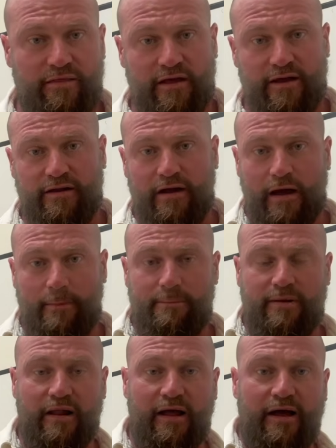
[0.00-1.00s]
then
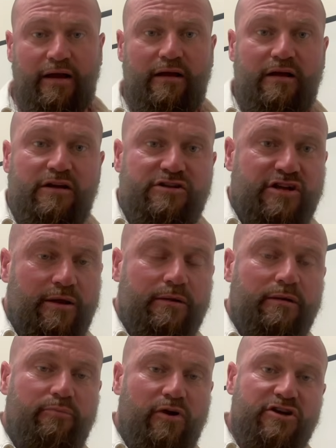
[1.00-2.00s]
apply
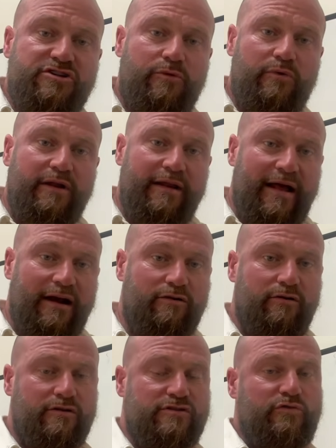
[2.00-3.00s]
gentle pressure with an
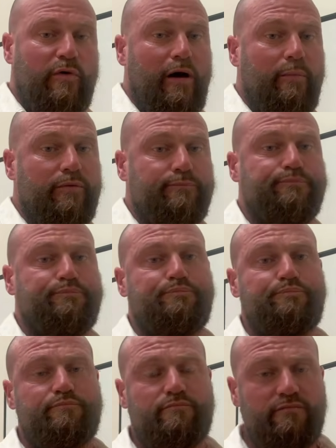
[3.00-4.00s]
alcohol swab
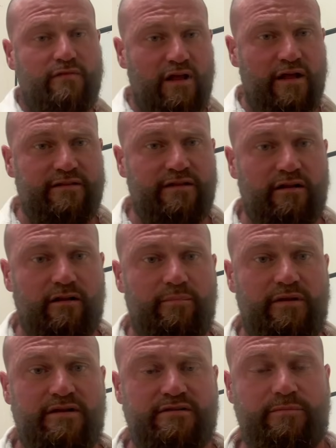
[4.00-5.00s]
until
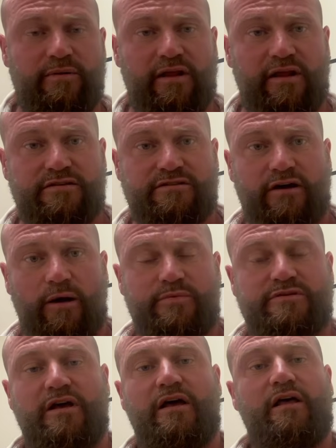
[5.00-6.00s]
the bleeding
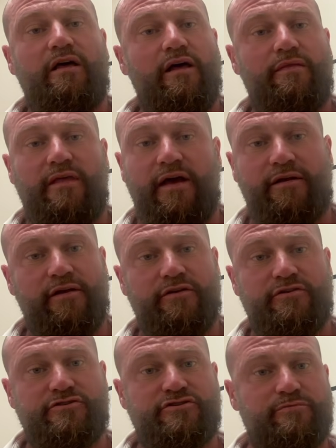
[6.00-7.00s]
stops, and then
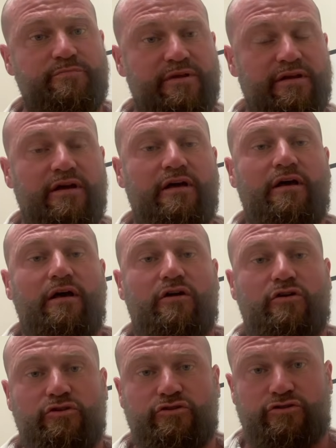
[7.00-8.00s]
you should be
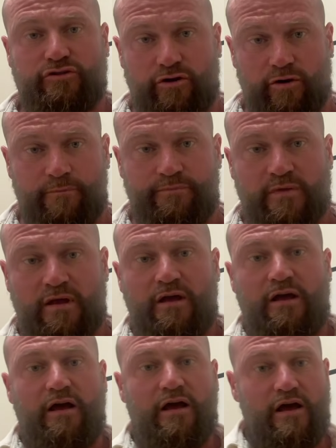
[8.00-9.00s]
good to go.
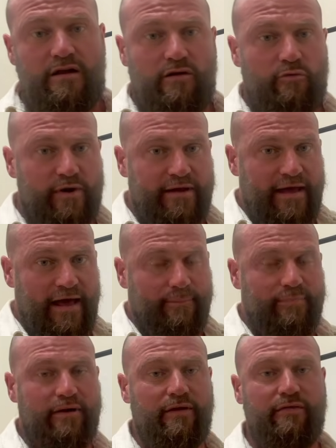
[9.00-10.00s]
And recap
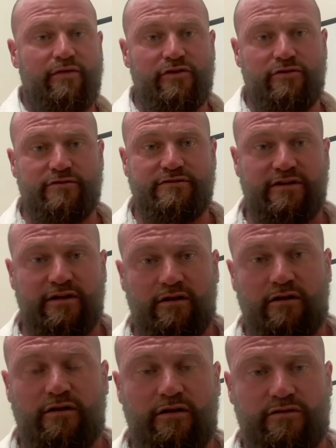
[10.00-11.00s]
the use
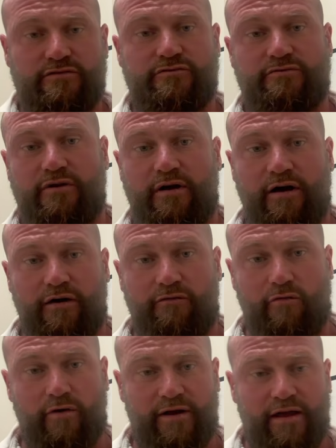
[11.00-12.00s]
needle to
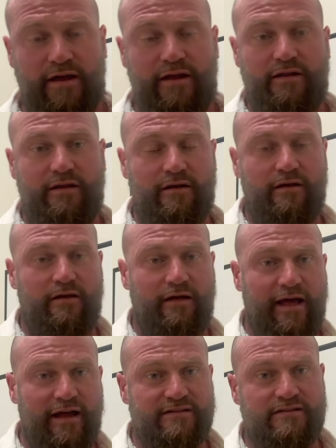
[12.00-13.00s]
avoid any
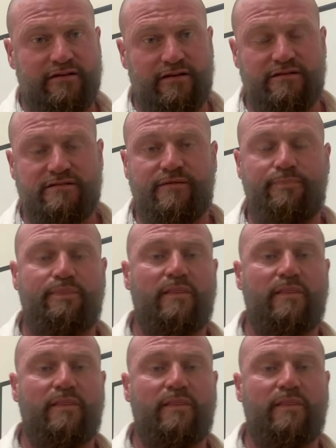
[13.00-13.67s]
accidents.